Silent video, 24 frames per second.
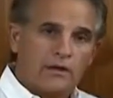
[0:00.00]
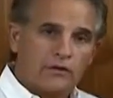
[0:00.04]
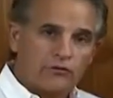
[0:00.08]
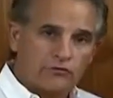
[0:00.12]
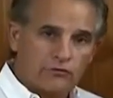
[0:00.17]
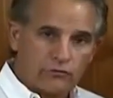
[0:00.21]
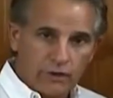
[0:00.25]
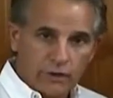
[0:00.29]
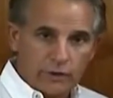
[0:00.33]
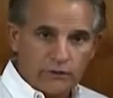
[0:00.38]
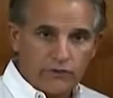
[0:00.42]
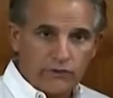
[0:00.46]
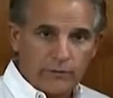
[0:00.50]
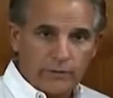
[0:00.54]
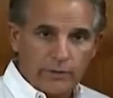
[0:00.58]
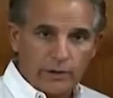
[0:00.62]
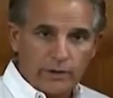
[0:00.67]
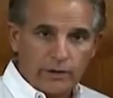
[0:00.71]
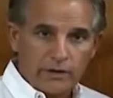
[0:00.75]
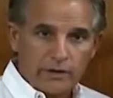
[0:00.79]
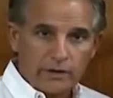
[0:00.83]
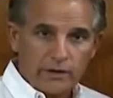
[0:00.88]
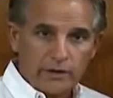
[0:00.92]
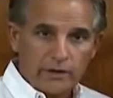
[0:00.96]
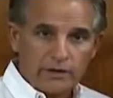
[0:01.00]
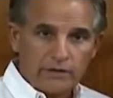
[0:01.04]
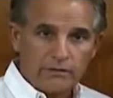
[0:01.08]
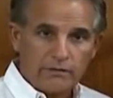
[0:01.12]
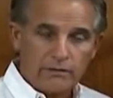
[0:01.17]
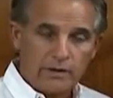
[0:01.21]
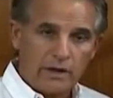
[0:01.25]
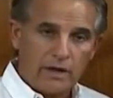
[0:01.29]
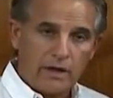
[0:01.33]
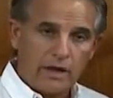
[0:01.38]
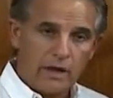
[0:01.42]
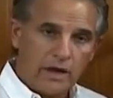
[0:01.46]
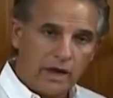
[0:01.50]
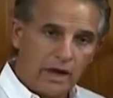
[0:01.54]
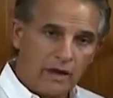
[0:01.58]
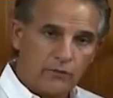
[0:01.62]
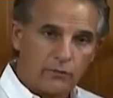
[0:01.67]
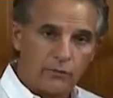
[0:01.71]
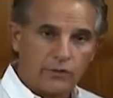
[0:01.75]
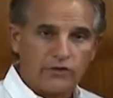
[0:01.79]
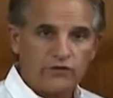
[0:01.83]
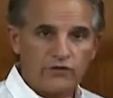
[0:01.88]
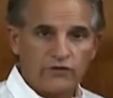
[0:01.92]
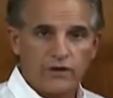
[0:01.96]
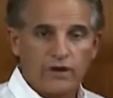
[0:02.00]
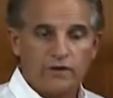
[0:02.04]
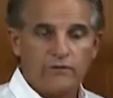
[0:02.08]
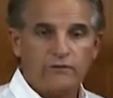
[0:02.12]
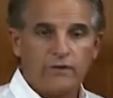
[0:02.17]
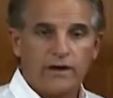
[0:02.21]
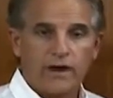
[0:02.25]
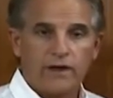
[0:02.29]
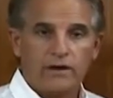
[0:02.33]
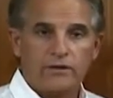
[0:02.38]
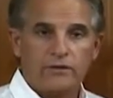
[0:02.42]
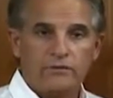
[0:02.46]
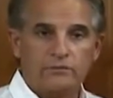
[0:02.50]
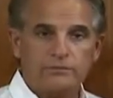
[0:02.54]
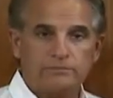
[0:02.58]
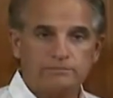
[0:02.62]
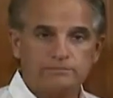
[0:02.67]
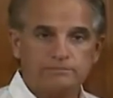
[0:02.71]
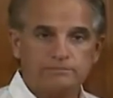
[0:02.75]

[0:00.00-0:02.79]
trailer ability, and resale value.